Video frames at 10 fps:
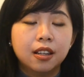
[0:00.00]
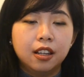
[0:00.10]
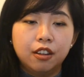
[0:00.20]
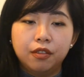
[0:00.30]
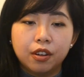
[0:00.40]

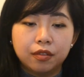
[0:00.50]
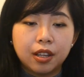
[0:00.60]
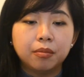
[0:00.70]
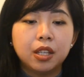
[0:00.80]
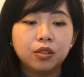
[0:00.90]
If you have
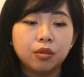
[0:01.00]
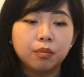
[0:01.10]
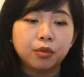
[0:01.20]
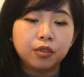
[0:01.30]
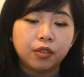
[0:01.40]
something to
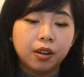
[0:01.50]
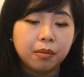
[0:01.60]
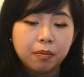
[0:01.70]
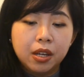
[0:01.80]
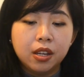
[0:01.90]
improve on,
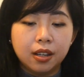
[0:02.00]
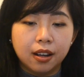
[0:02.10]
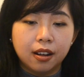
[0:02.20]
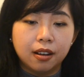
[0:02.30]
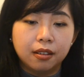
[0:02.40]
maybe
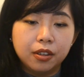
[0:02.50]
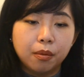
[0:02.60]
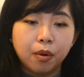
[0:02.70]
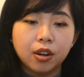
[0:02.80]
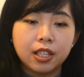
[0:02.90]
your
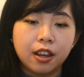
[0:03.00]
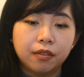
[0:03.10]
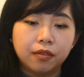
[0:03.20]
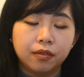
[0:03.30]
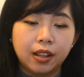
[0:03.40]
boss have
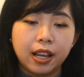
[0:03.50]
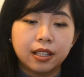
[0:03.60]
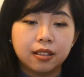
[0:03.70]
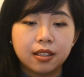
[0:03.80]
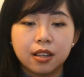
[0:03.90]

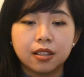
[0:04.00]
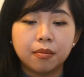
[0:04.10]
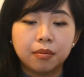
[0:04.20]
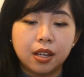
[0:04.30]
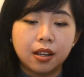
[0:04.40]
like said
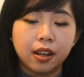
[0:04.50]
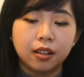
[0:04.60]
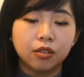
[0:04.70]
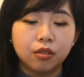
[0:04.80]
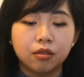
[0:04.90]
something that,
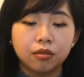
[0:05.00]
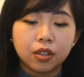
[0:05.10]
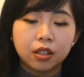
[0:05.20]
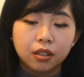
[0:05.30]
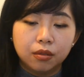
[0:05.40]
you know,
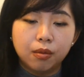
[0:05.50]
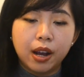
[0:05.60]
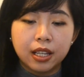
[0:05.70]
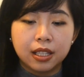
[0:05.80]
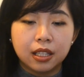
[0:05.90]

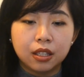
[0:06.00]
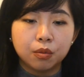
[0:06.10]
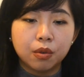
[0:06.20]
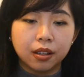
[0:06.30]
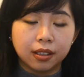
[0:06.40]
why is
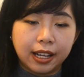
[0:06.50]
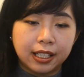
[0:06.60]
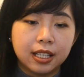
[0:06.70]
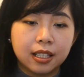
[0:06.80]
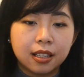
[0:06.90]
this work like
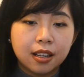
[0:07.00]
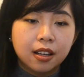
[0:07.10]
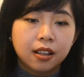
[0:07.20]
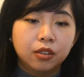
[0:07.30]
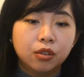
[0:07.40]
this?
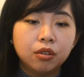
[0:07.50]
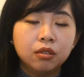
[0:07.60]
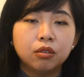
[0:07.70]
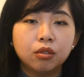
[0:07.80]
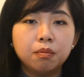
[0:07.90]

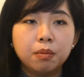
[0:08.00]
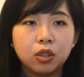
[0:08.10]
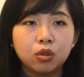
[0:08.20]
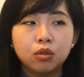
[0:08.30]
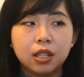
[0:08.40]
Don't be
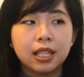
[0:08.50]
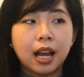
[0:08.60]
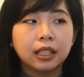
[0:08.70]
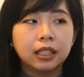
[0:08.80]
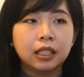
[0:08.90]
too
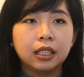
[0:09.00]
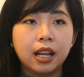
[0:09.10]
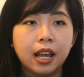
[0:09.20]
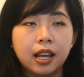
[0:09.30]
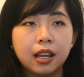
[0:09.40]
disheartened
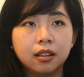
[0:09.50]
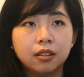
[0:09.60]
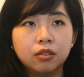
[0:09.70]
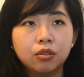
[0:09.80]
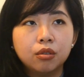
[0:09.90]

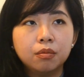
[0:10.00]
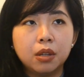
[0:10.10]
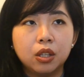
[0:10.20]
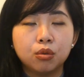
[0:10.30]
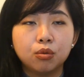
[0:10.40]
and don't
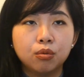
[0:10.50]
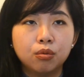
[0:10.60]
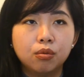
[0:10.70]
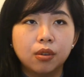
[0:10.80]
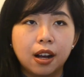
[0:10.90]
be too